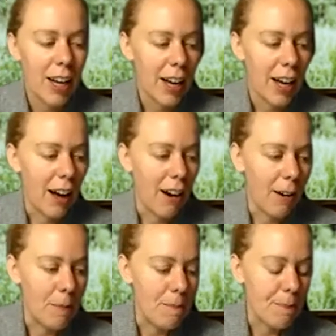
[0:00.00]

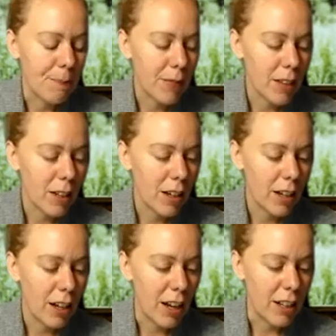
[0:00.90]
And
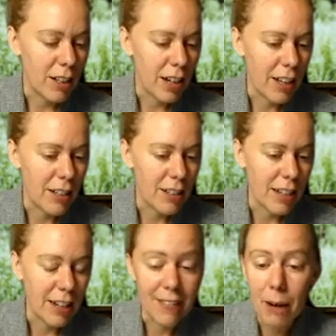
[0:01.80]

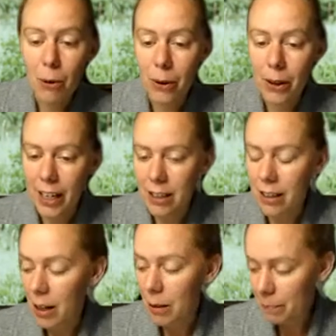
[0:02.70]
at that point, I
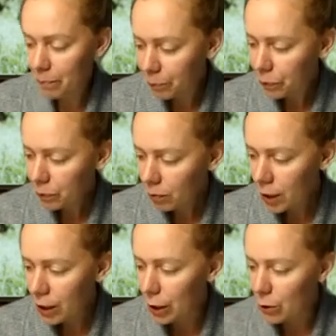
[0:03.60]
ended up,
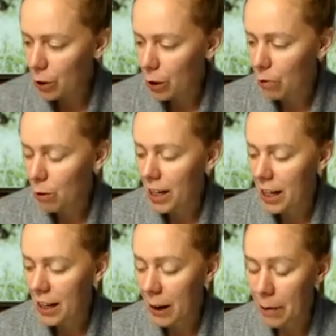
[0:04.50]
sort of
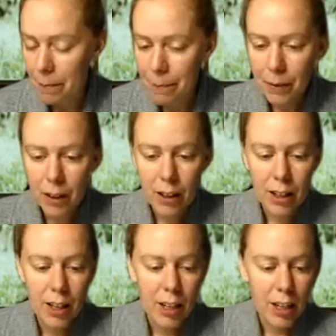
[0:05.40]
waking up.
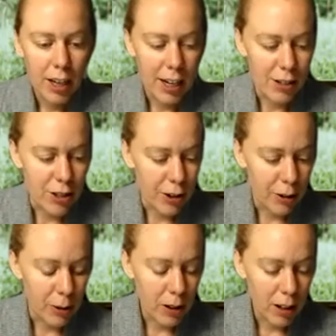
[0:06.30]
And
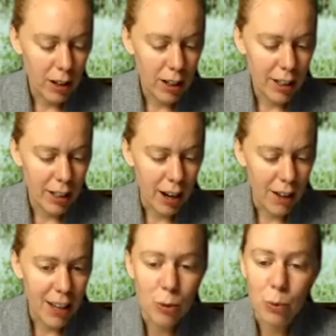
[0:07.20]
so I
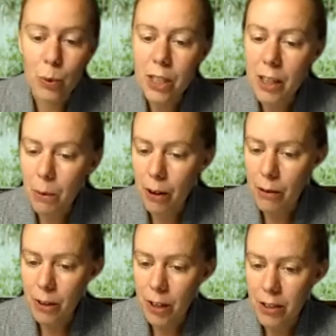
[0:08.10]
think it's really
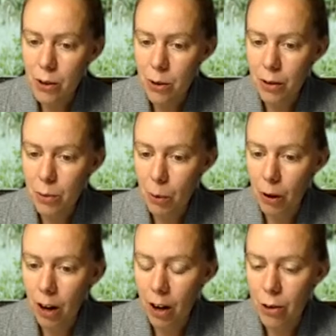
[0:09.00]
important for us to
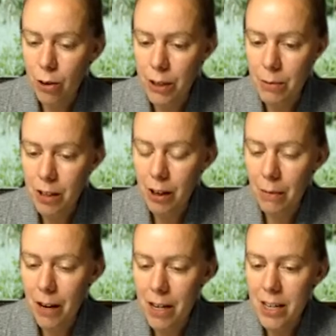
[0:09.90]
explore our dreams and our
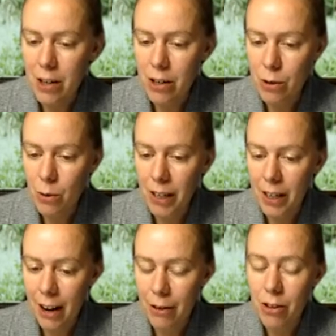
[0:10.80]
meditations right
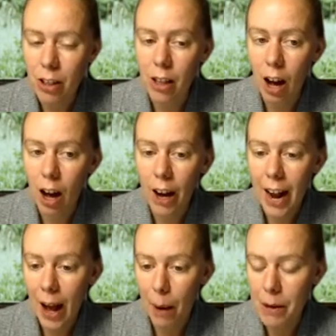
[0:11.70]
now. There's a lot
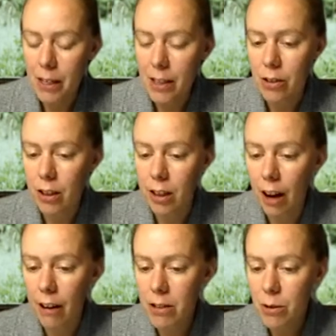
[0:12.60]
happening. There's a
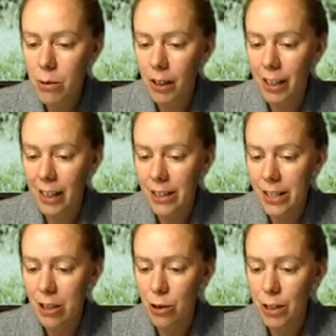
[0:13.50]
lot of us who are
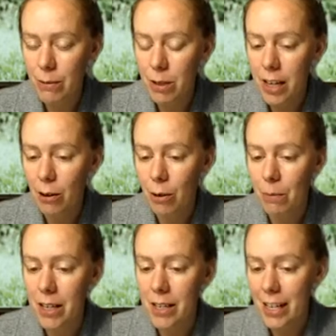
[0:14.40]
connecting in dream state or
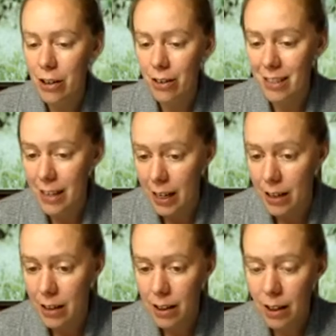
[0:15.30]
meditation
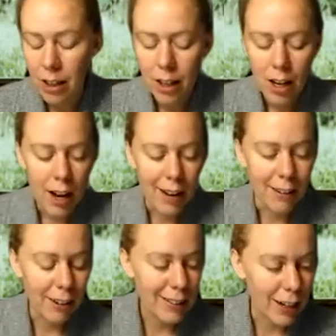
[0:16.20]
state. And
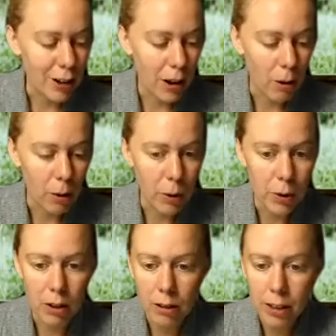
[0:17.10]
on that note,
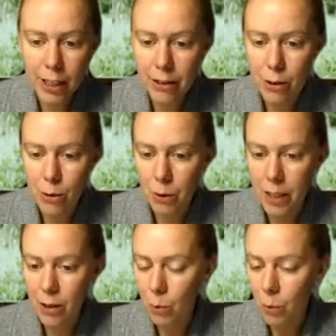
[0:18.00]
earlier this week
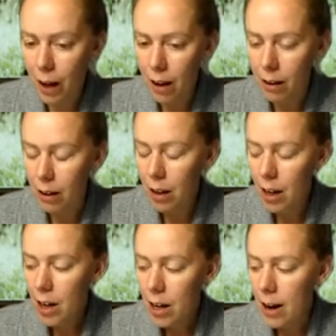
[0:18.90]
as well,
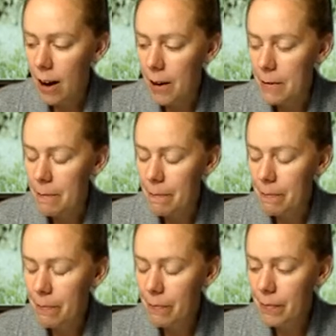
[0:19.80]

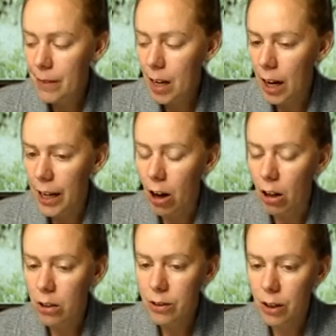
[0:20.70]
I
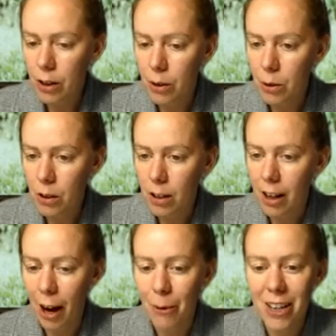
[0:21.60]

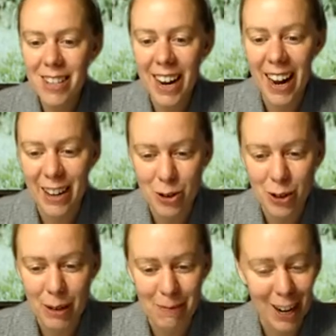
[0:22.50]
want to say I had a
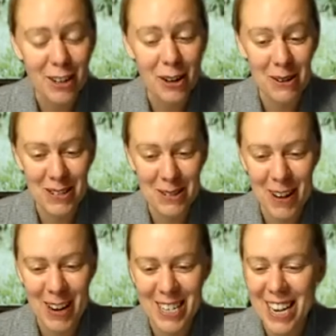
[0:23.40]
dream, but I know it was a
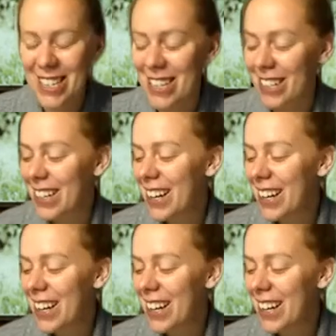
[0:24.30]
meditation